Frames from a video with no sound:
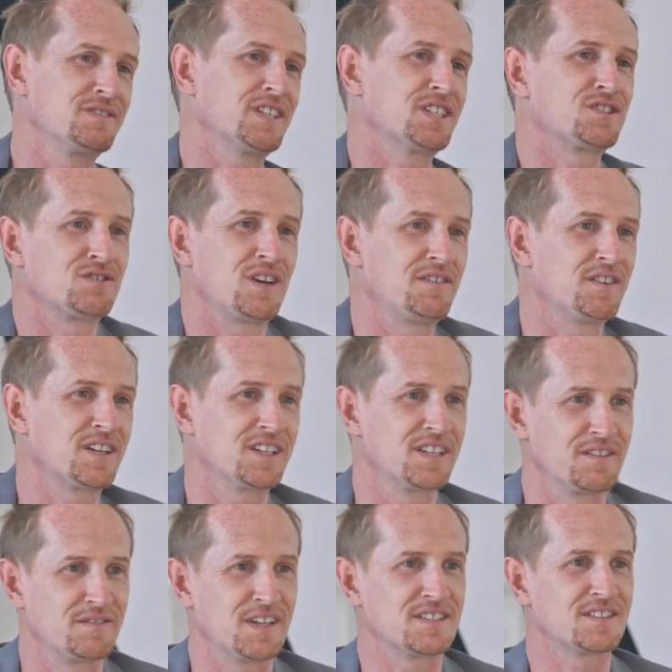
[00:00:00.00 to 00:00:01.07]
of extravagant
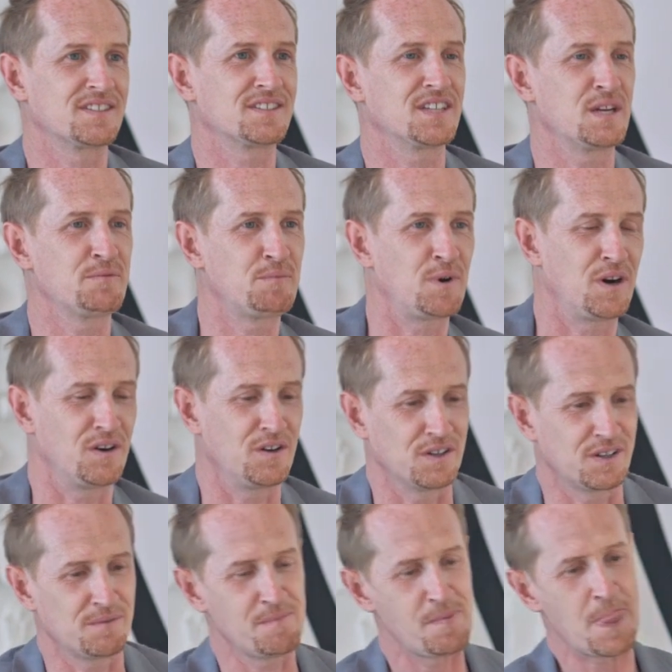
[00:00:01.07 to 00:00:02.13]
events to take part on.
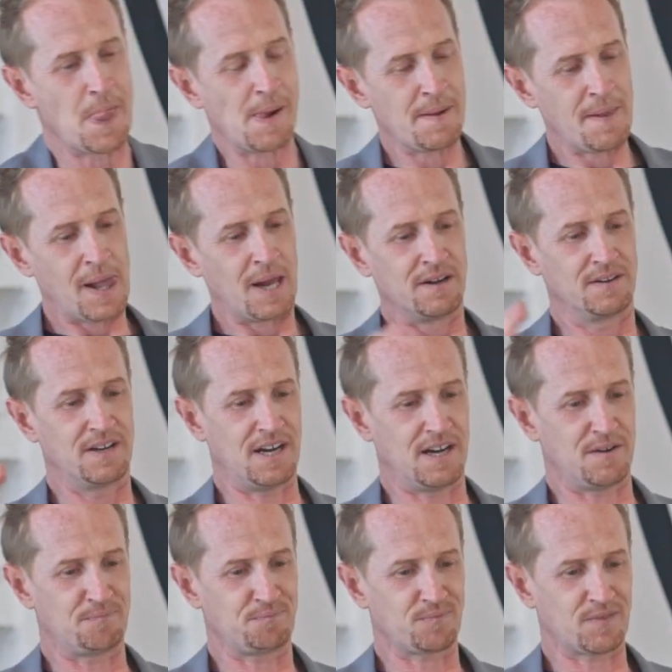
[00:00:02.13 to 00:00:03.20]

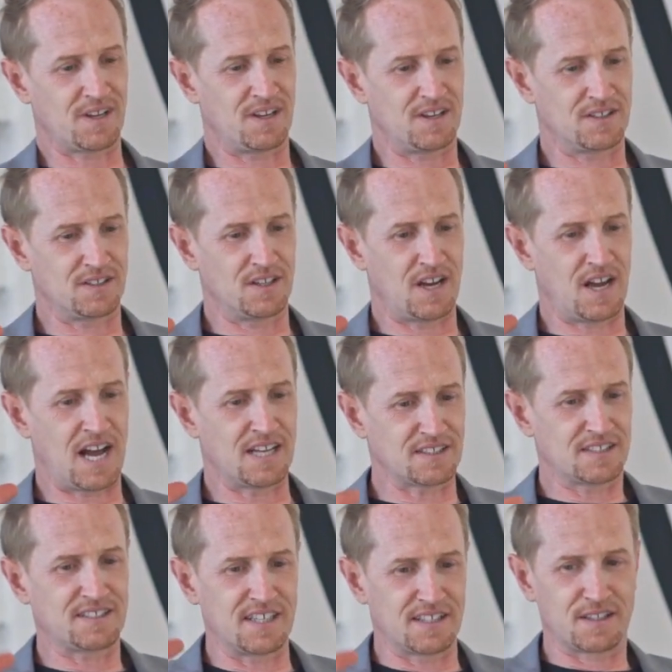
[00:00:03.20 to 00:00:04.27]
Now, as I
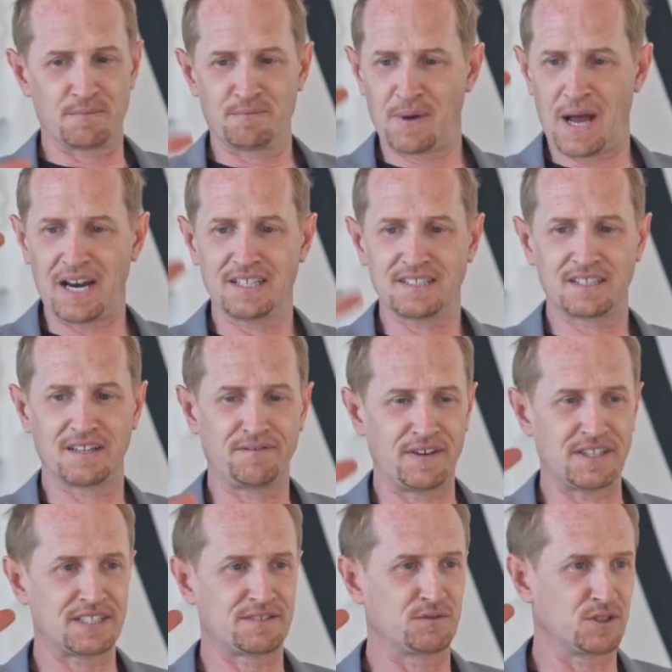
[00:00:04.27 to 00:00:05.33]
said, the Palais
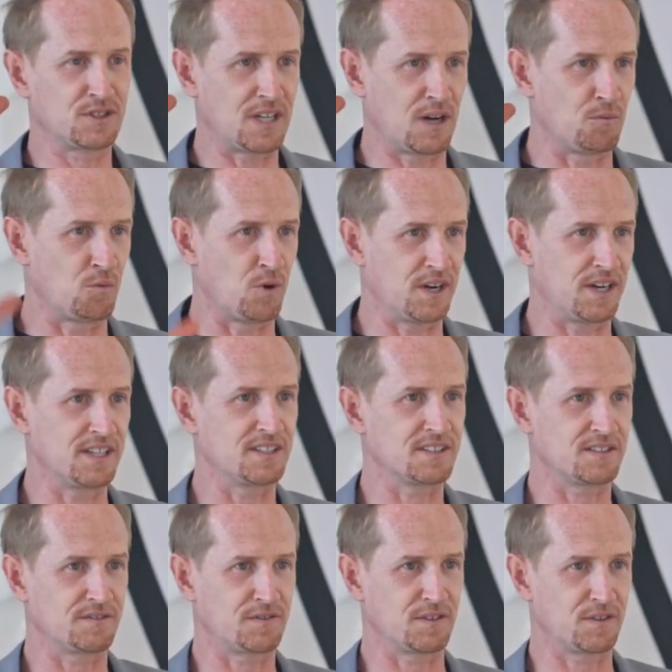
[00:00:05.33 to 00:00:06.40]
Festival is down one end
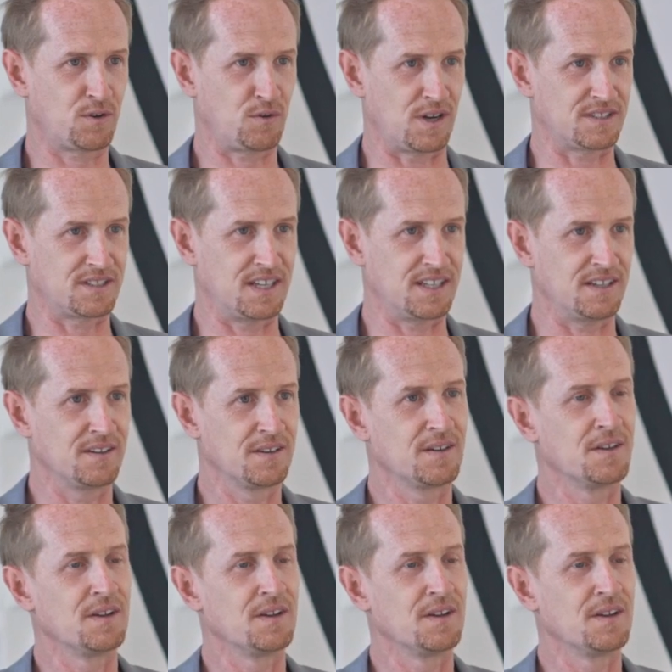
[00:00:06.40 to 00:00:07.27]
of the Croisette.